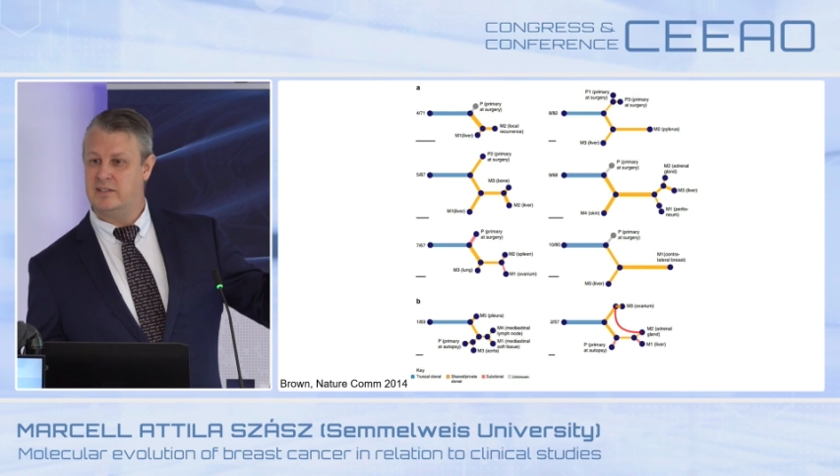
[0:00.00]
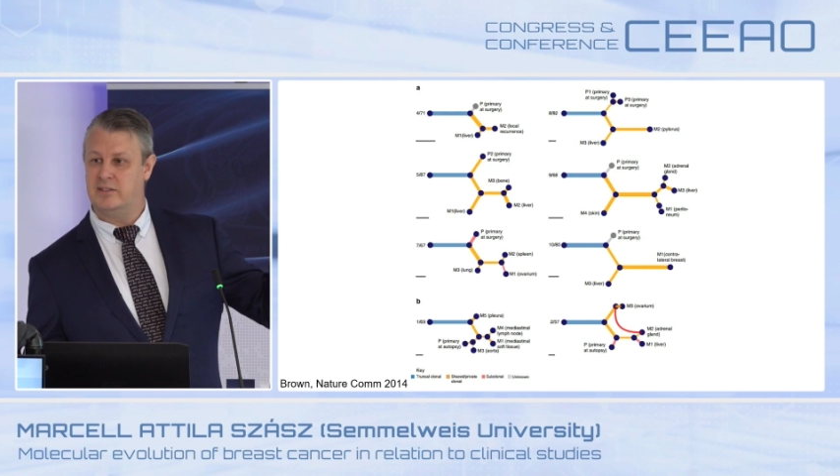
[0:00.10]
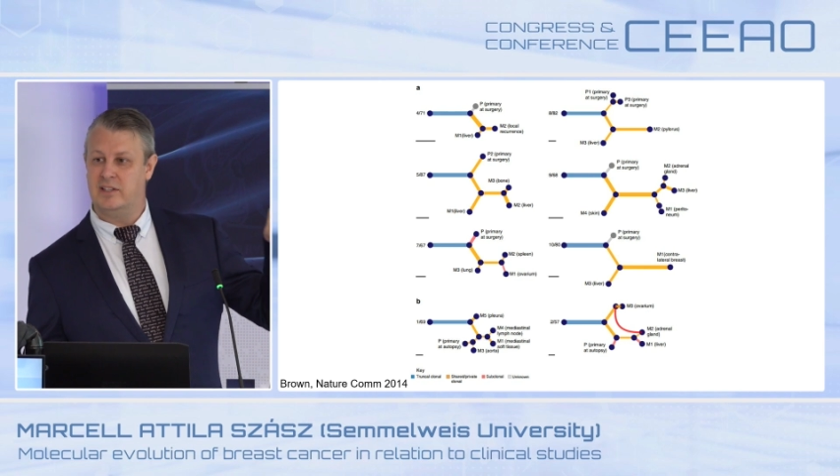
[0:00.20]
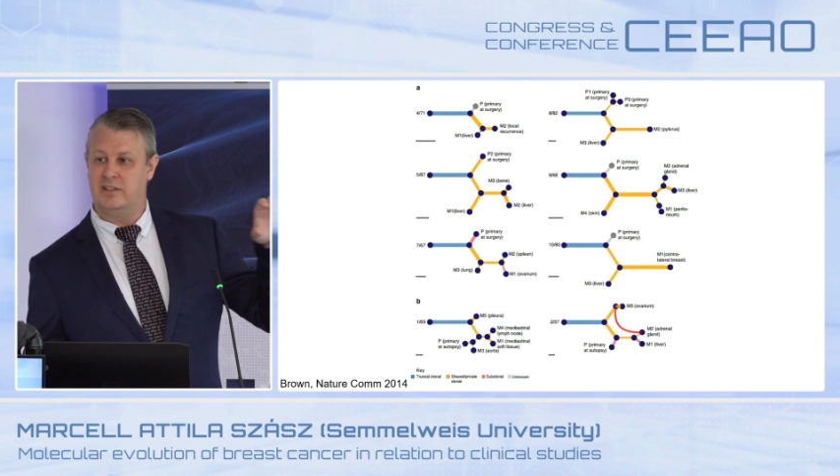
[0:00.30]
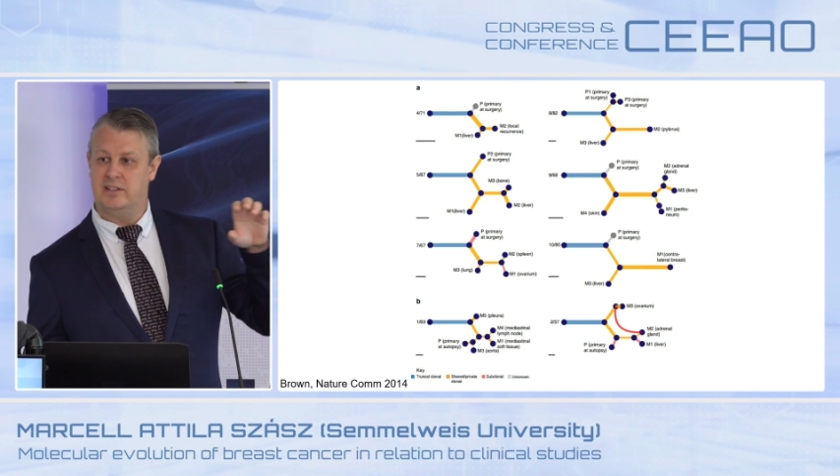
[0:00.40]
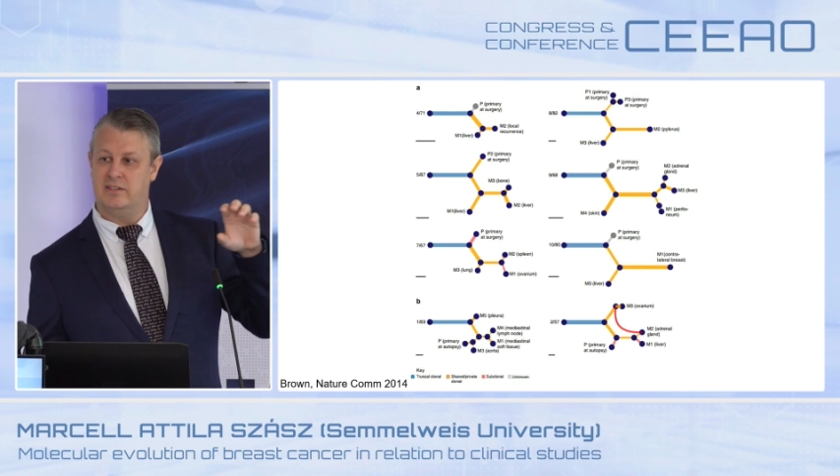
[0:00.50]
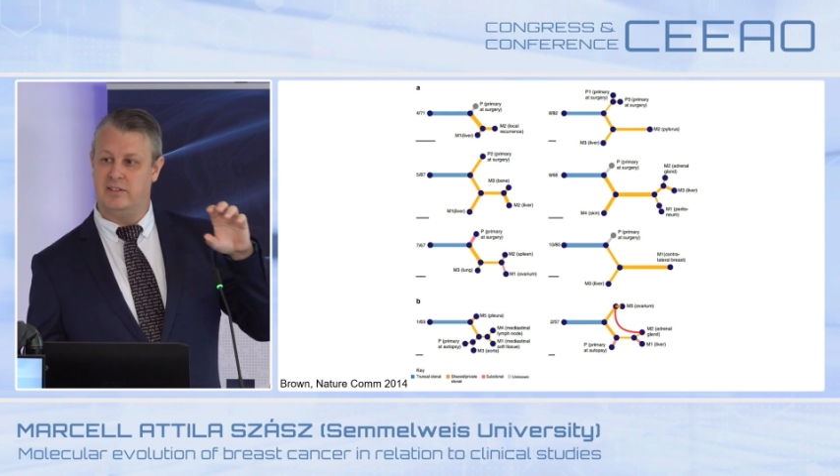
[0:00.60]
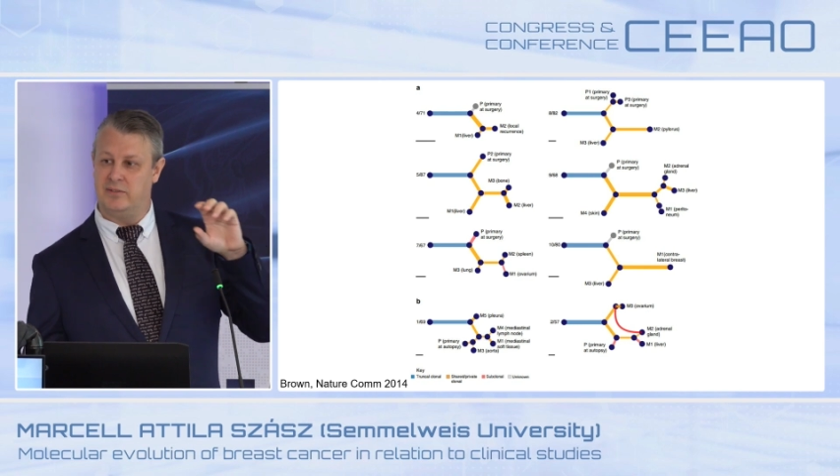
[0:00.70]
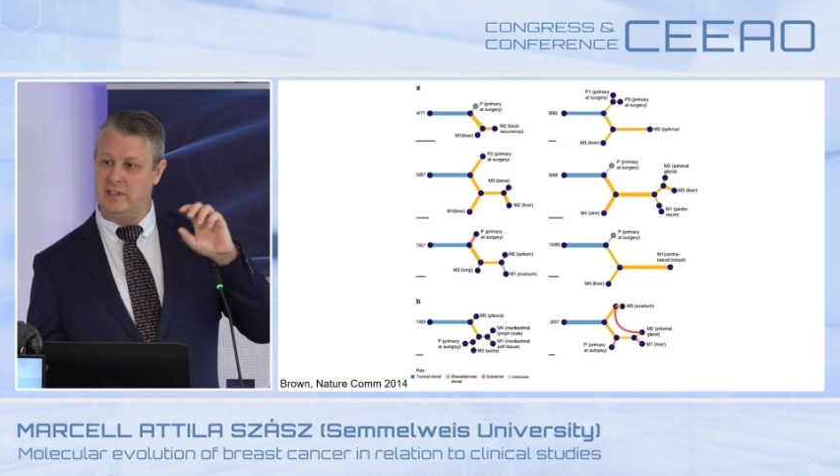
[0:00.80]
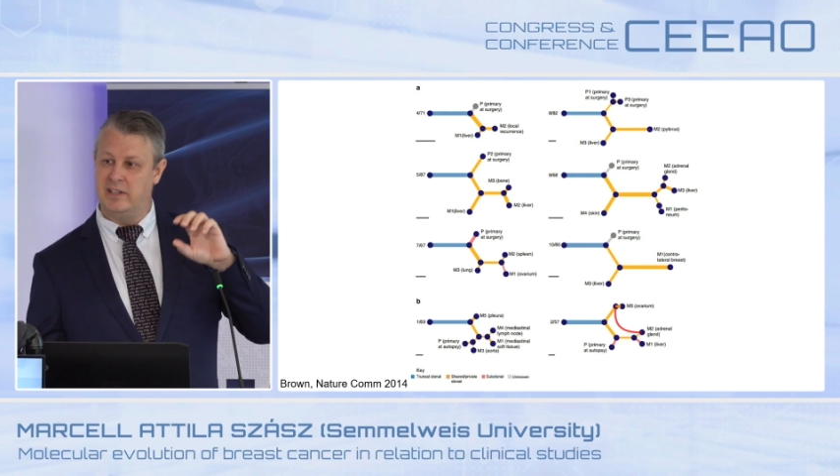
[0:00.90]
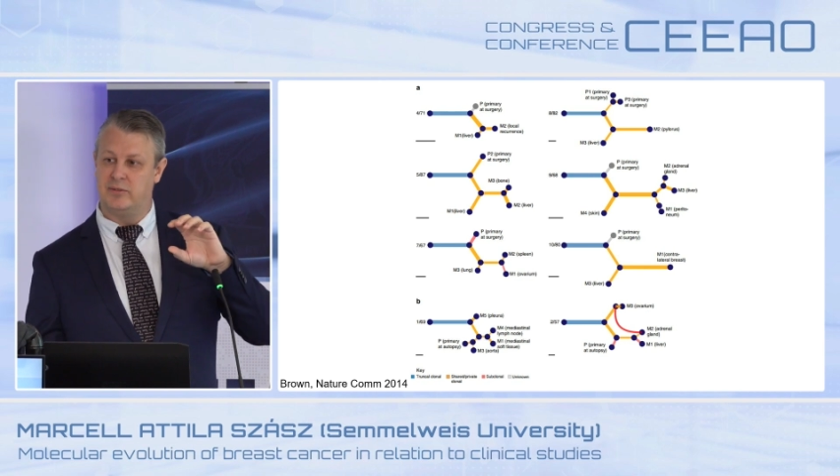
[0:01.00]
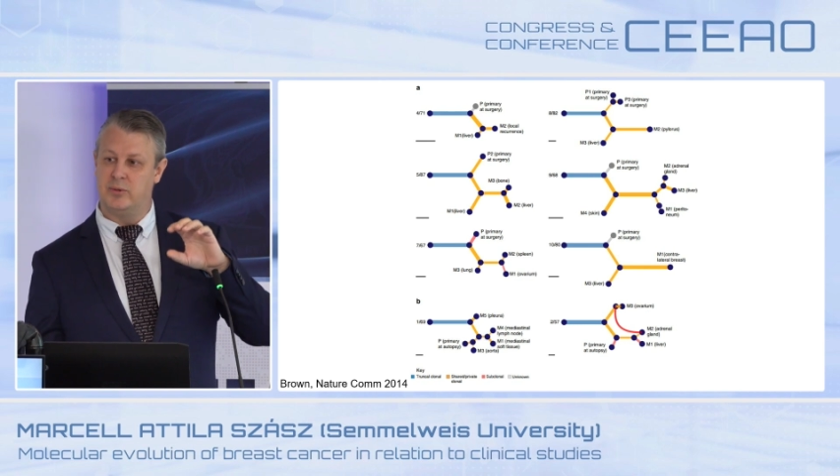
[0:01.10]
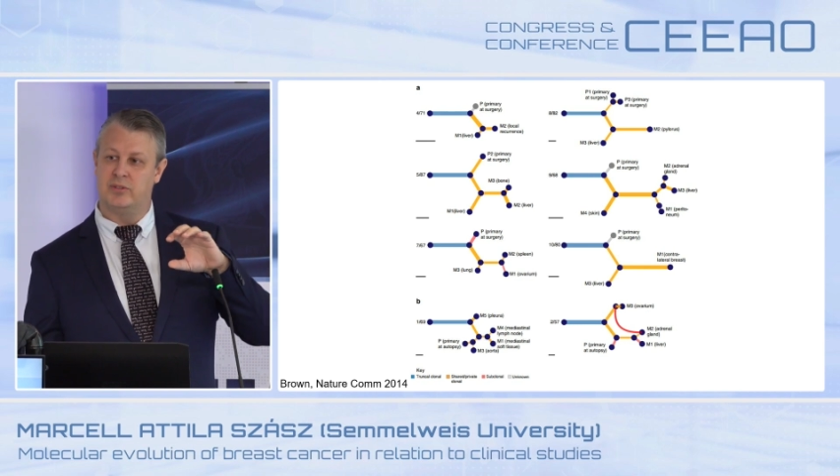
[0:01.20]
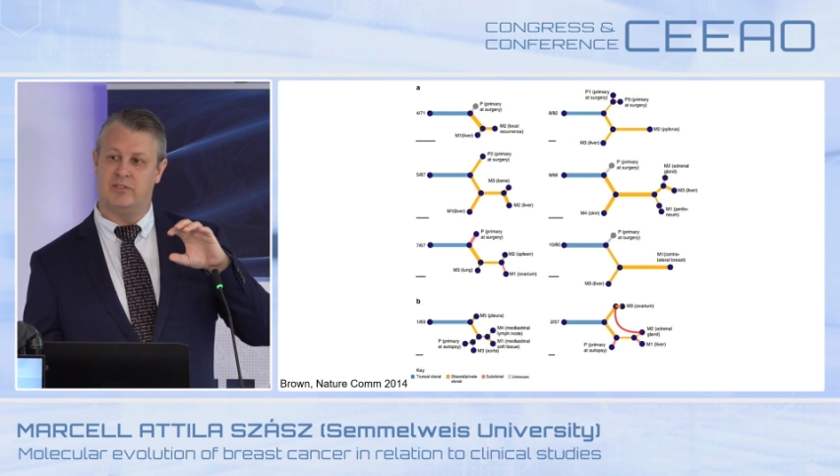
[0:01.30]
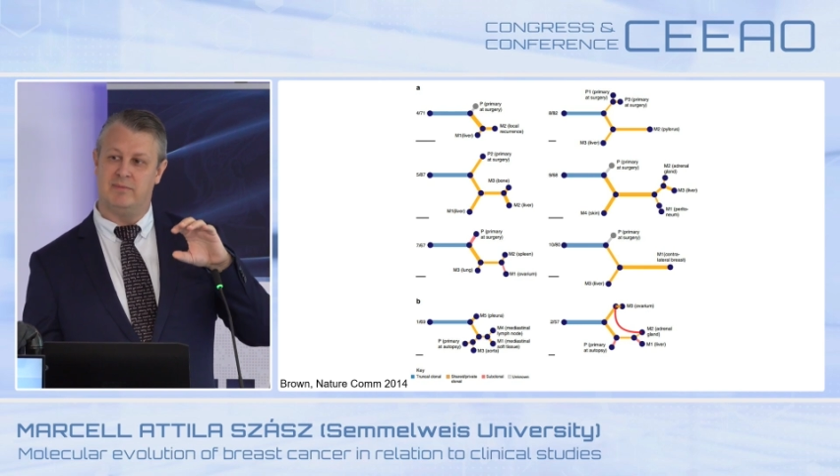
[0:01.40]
So the real root of